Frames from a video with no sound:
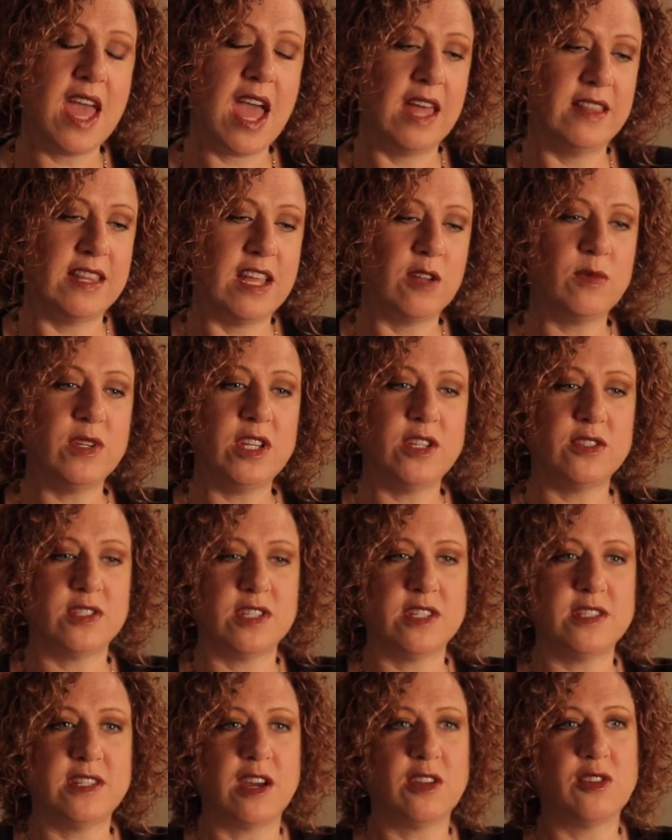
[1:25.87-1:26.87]
and then when you
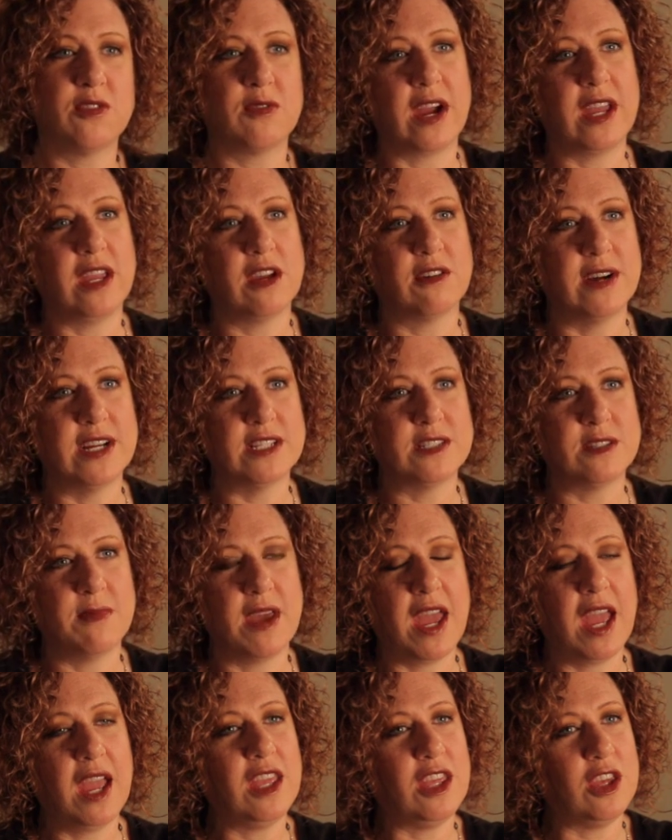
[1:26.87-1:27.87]
sit down to write your
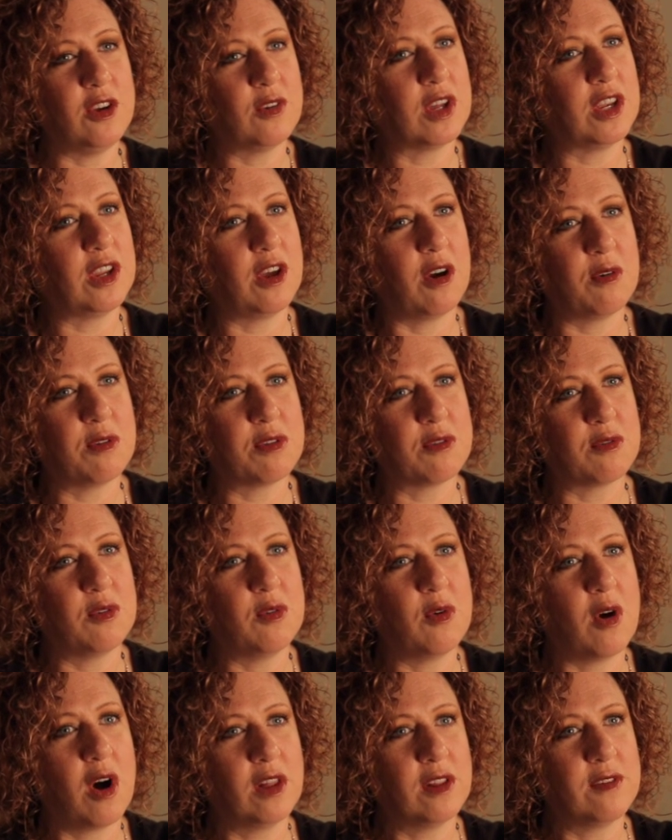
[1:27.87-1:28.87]
resume, you can go
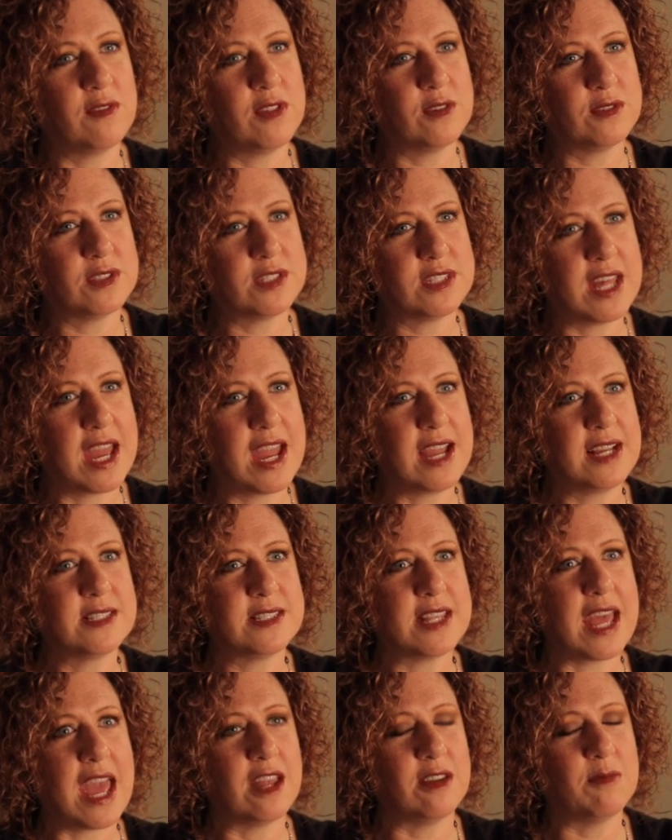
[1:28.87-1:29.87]
through all of those
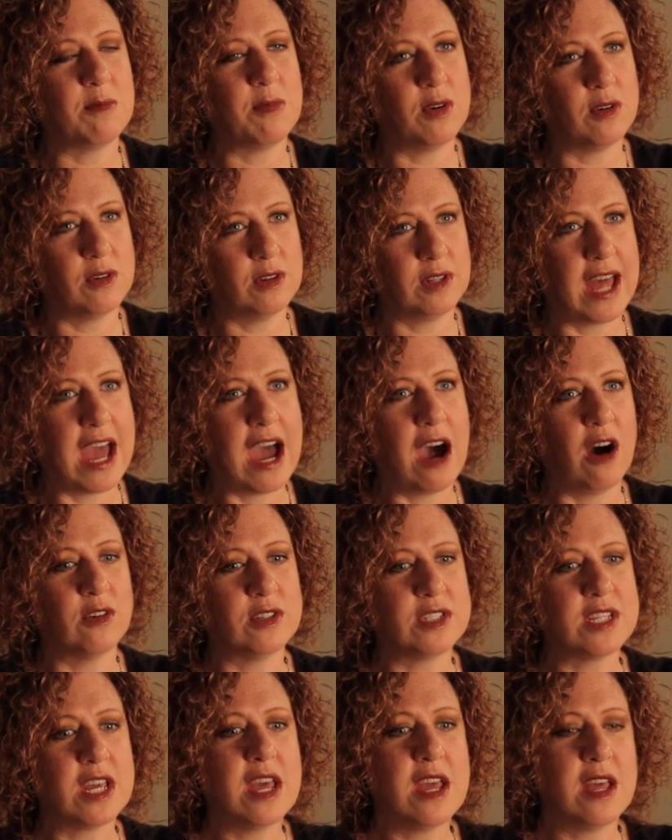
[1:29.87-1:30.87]
things and pull
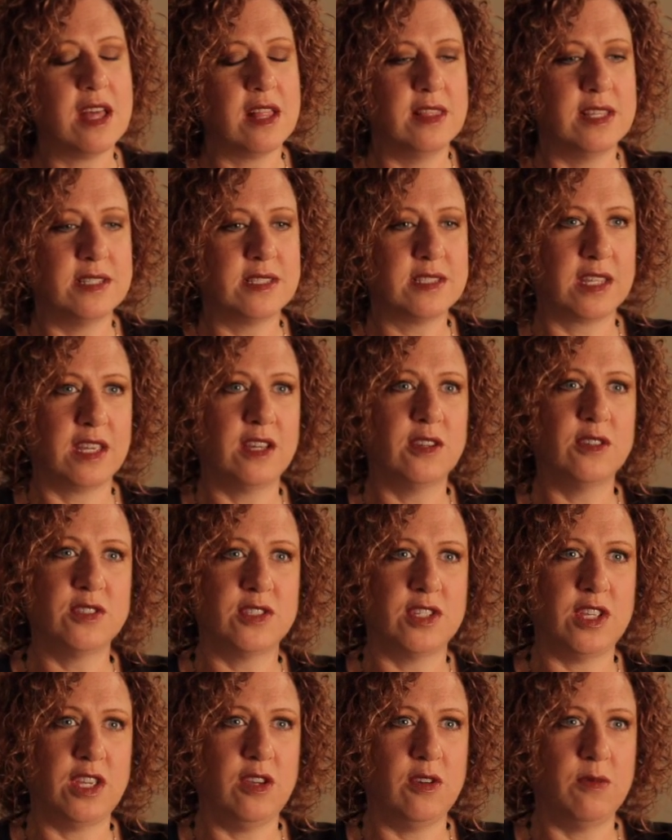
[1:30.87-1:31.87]
out the
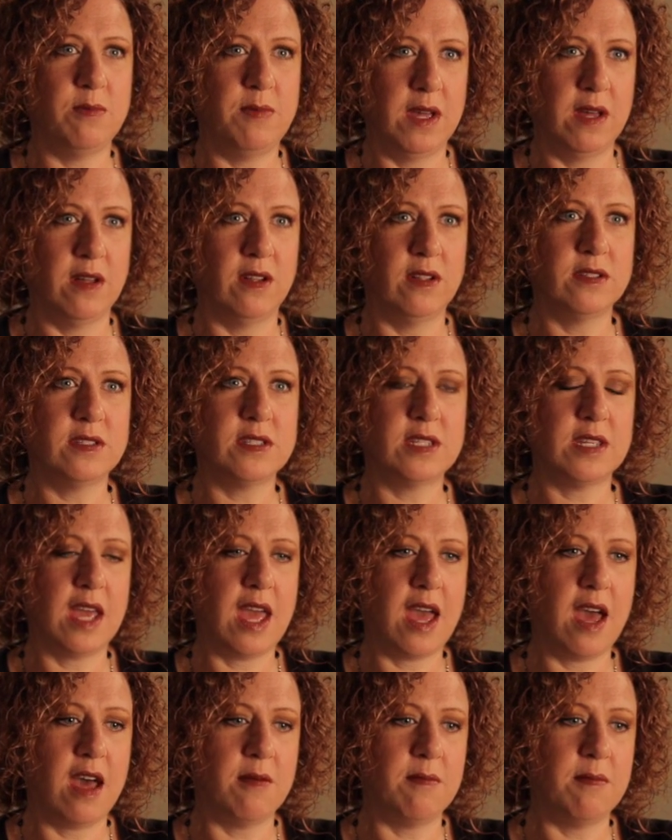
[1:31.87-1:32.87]
skills that you built
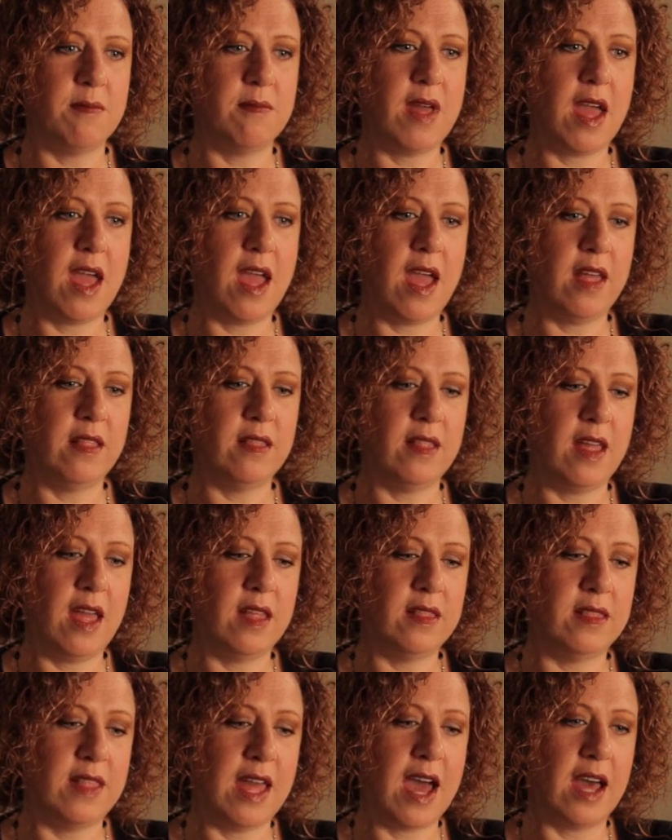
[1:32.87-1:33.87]

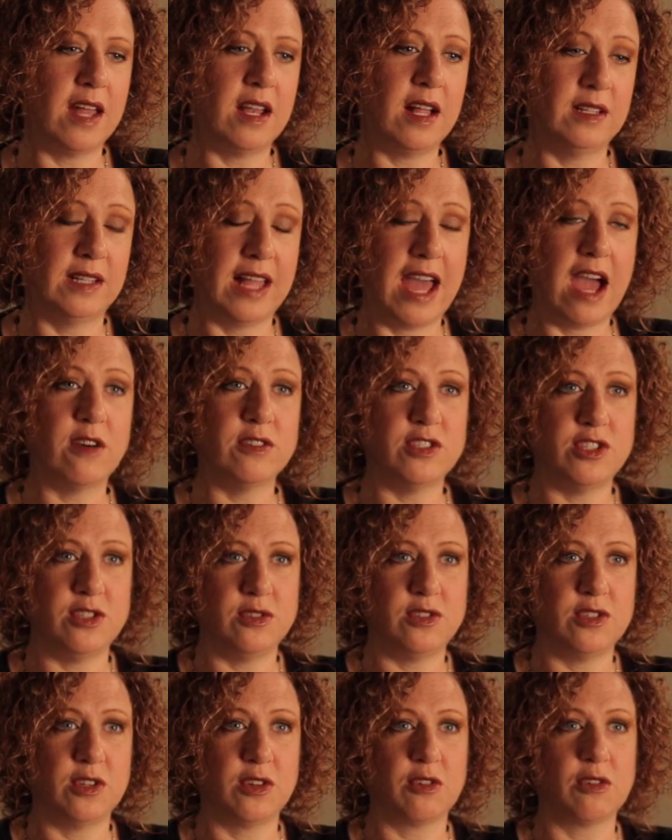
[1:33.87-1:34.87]
that allowed
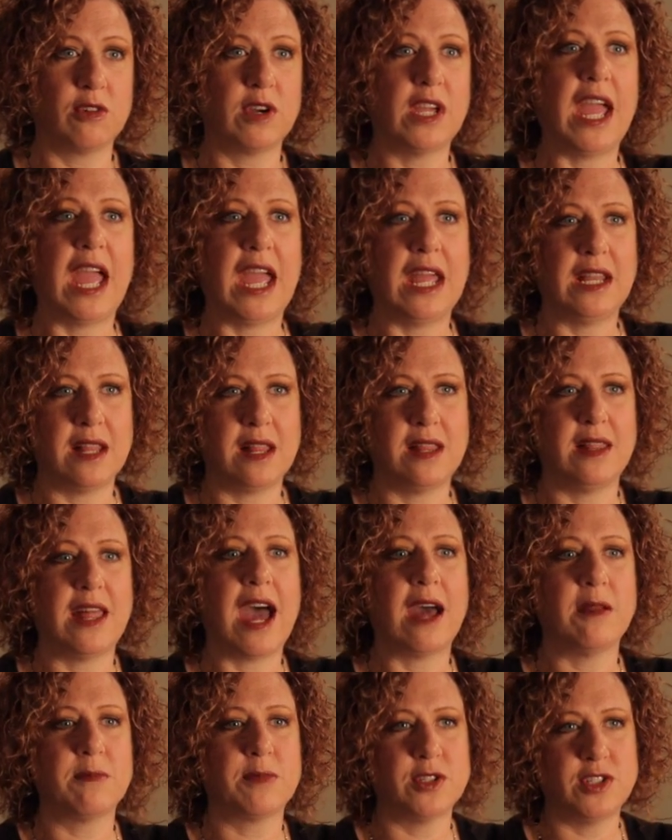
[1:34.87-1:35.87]
you to create
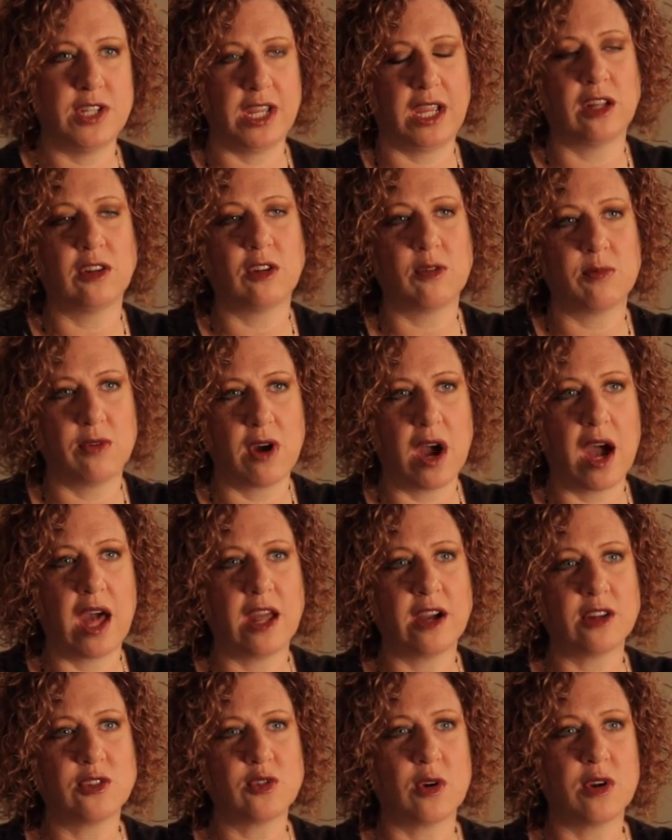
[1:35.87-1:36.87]
that particular
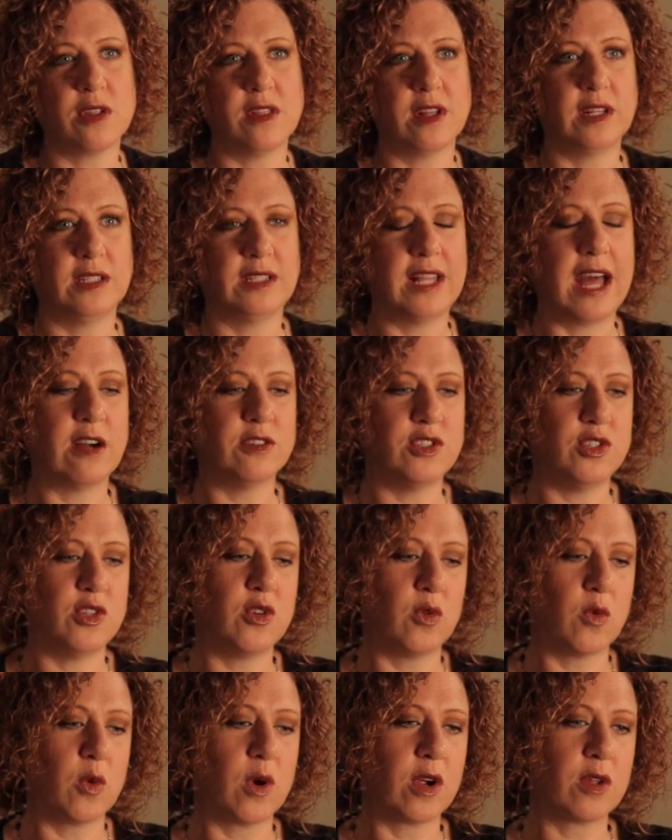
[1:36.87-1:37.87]
product or that allowed you
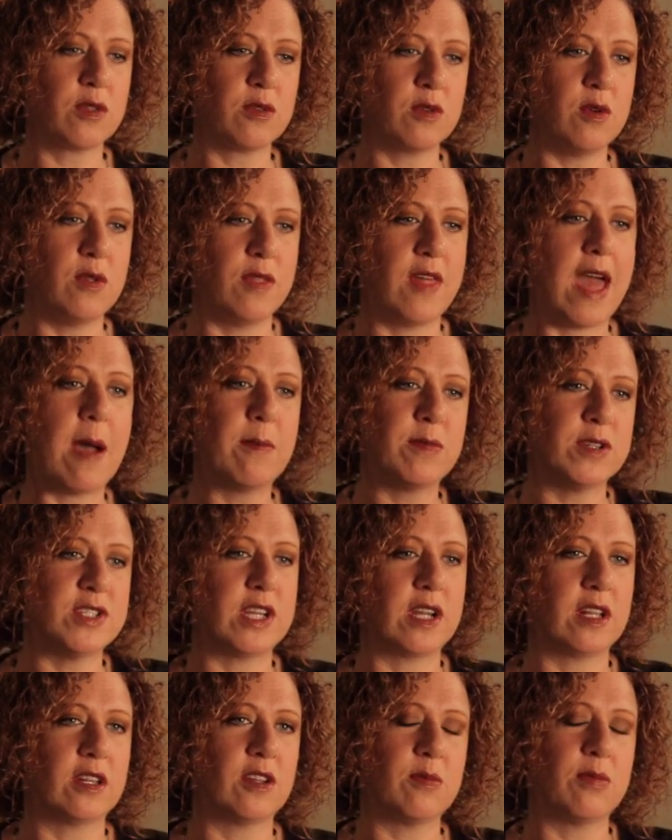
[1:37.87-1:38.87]
to work through that particular